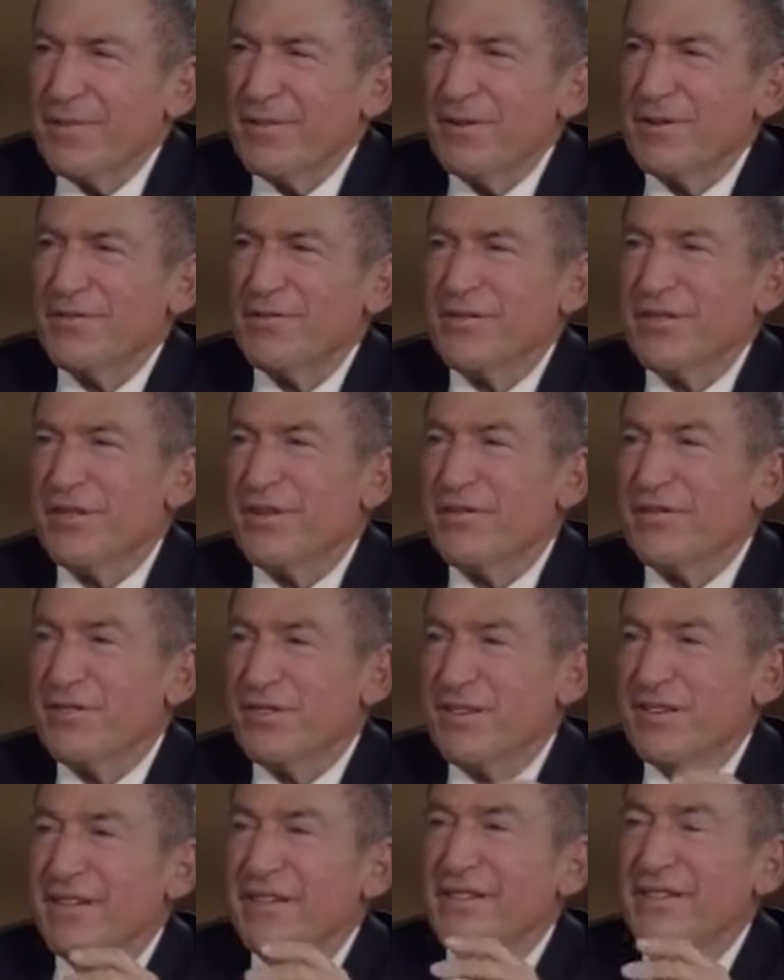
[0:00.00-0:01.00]
You've
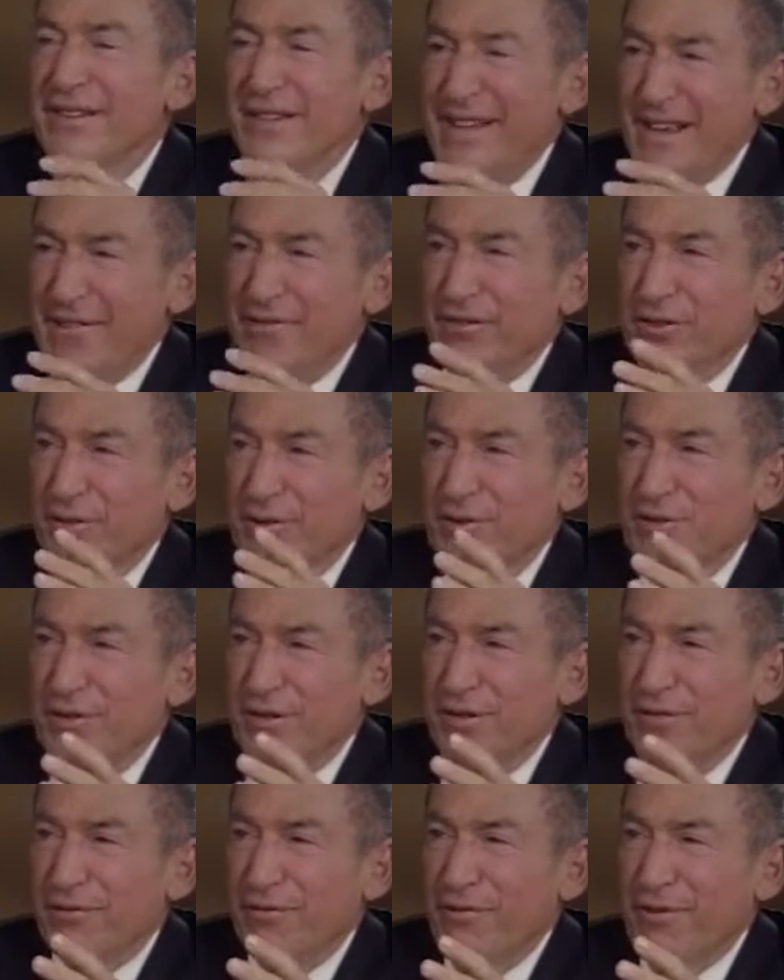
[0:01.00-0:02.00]
seen the
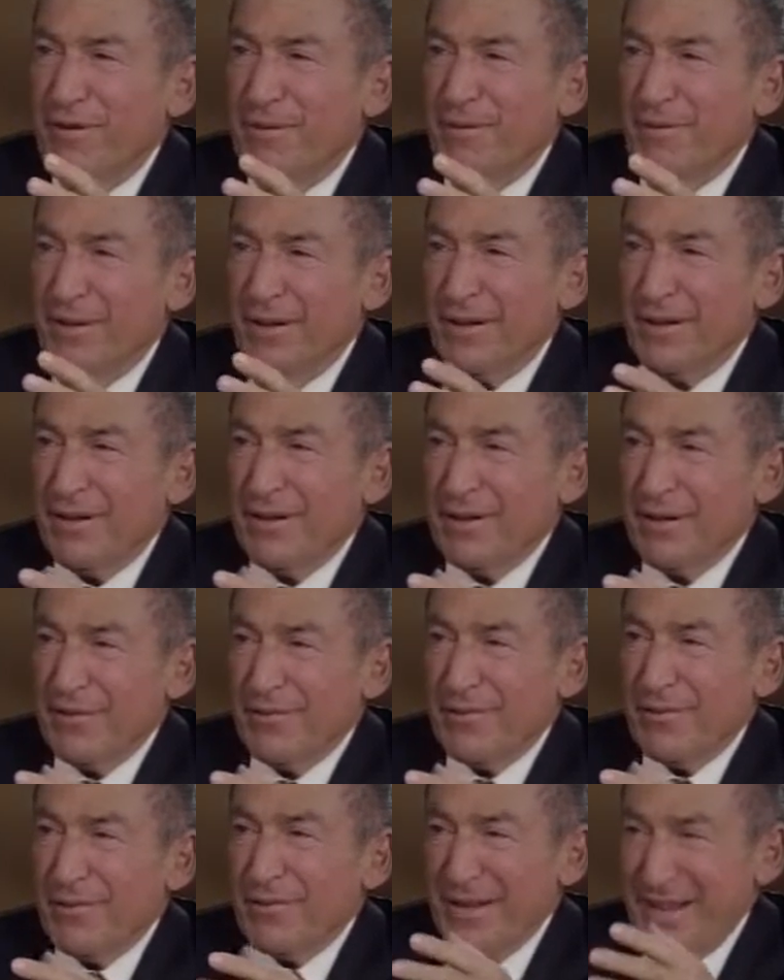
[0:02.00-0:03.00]
evolution from
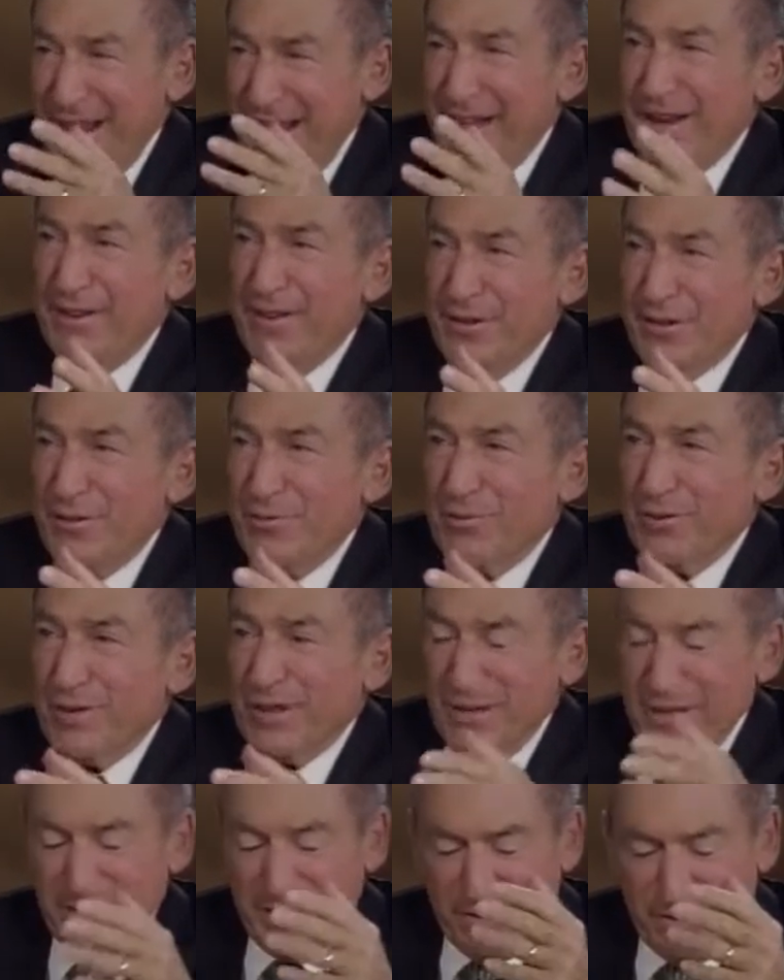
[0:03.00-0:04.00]
the 80s with
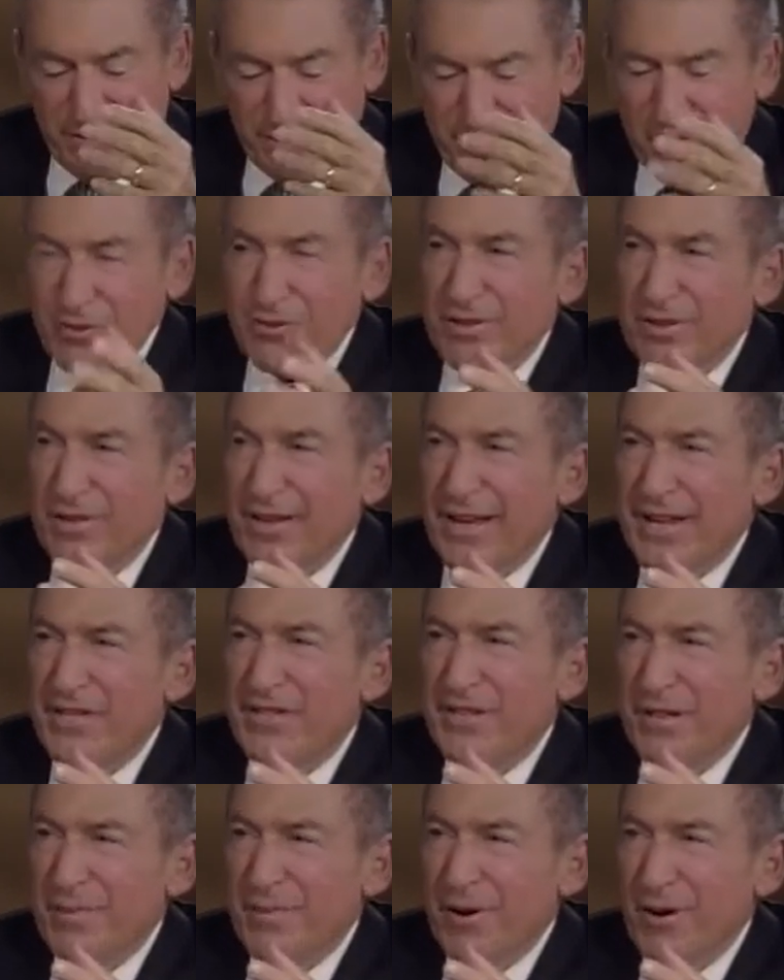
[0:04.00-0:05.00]
the social
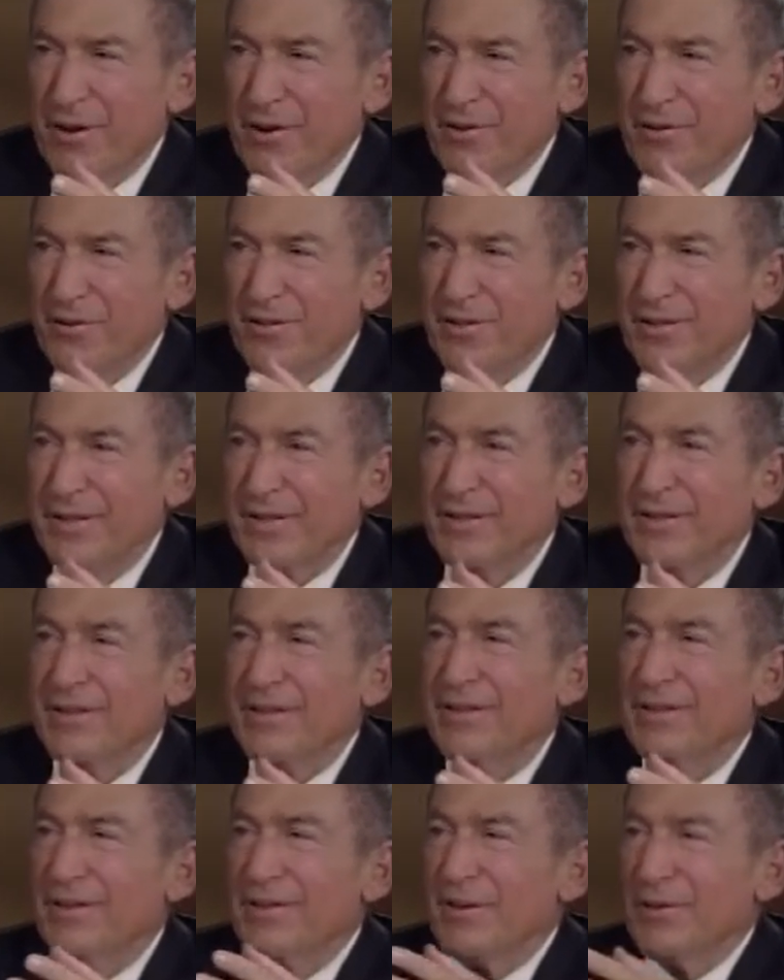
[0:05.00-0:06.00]
HMOs, and
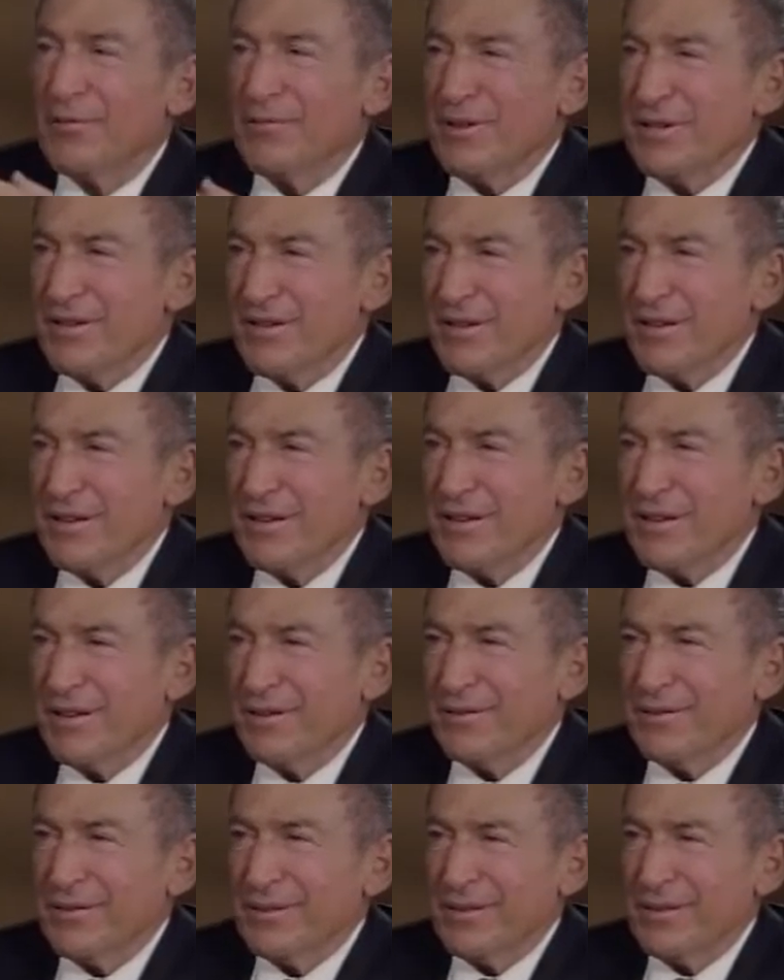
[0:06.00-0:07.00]
we see
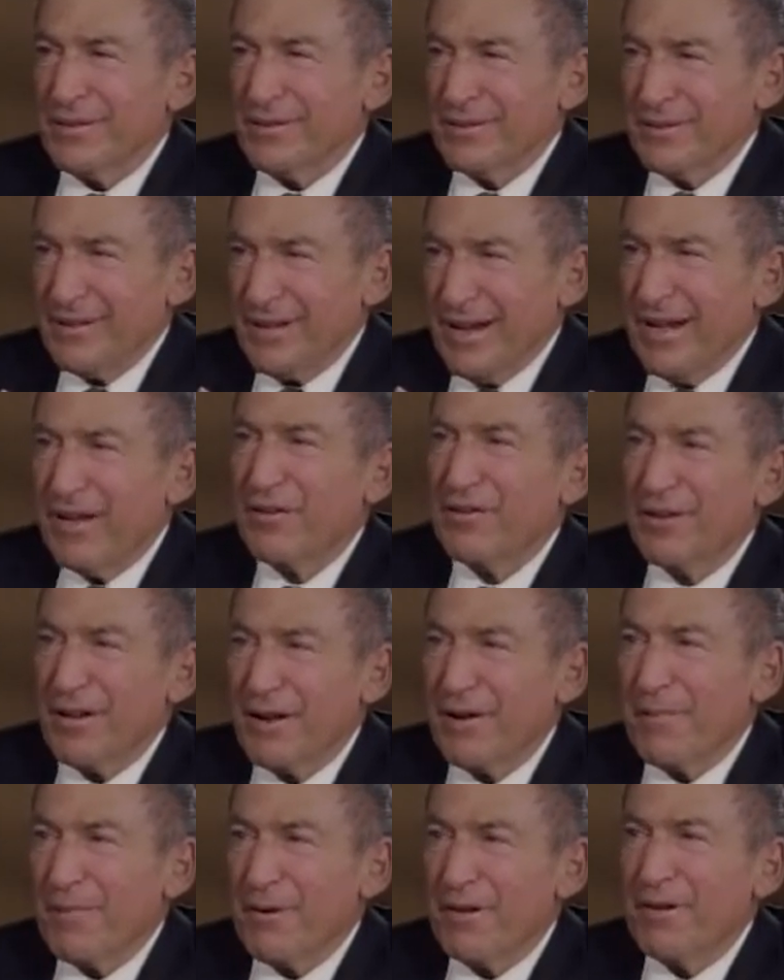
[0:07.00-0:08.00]
the
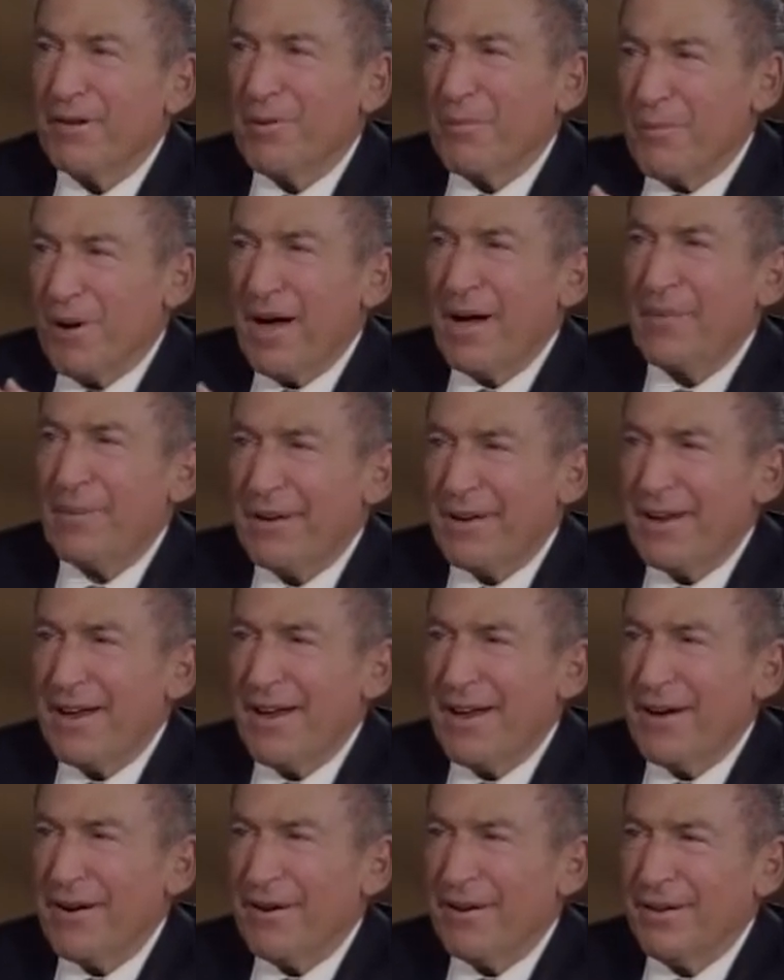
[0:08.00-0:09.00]
healthcare bill,
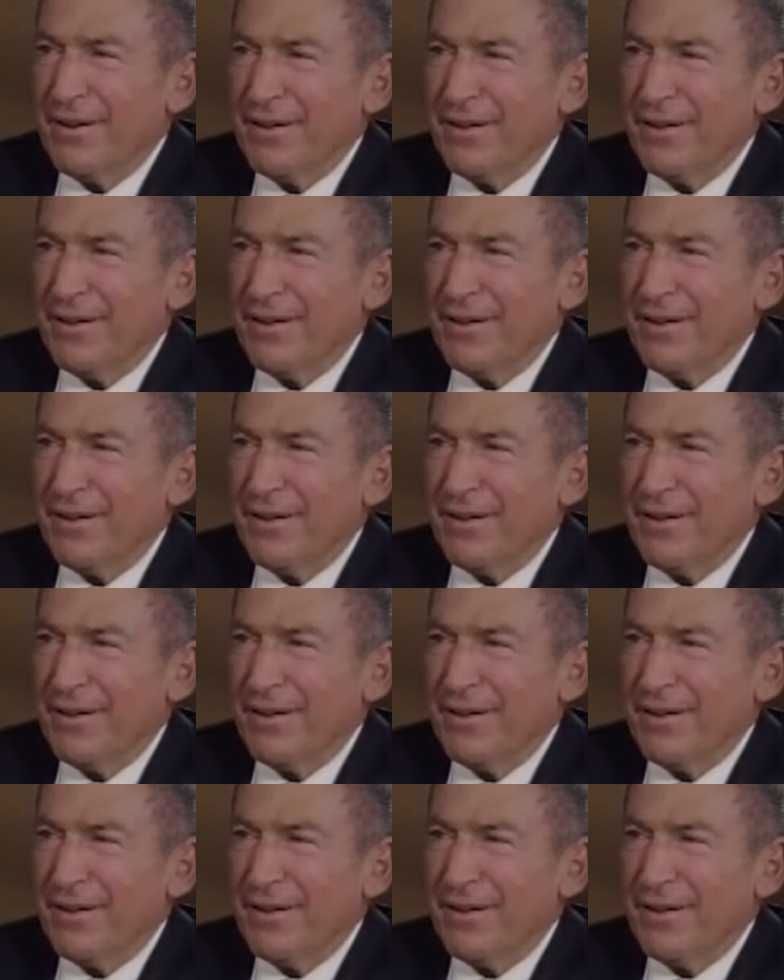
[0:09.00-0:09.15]
Obamacare.